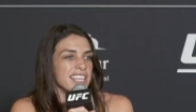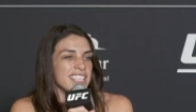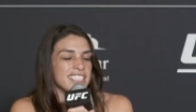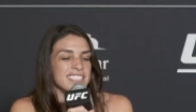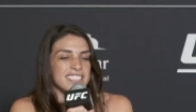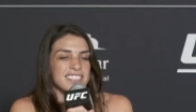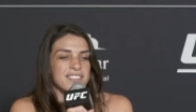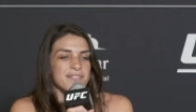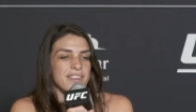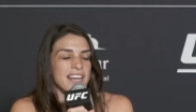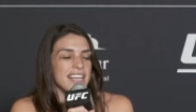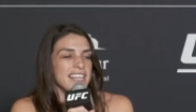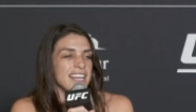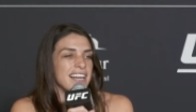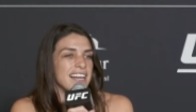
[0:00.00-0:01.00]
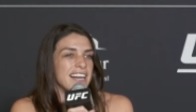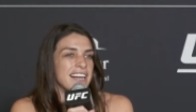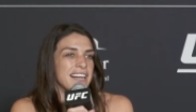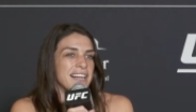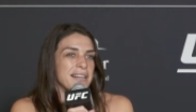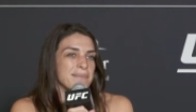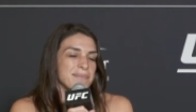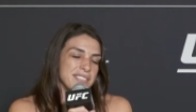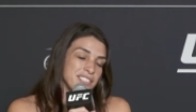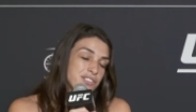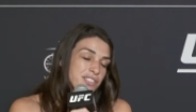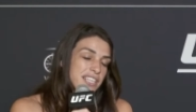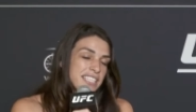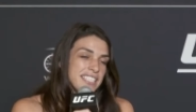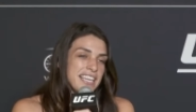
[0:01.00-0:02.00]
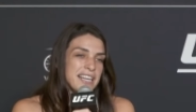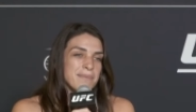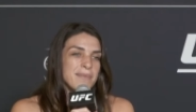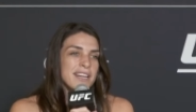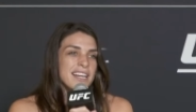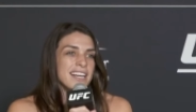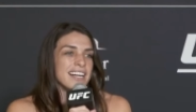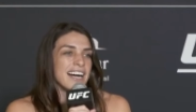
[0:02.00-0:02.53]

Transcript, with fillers: In this fight, um, this training camp,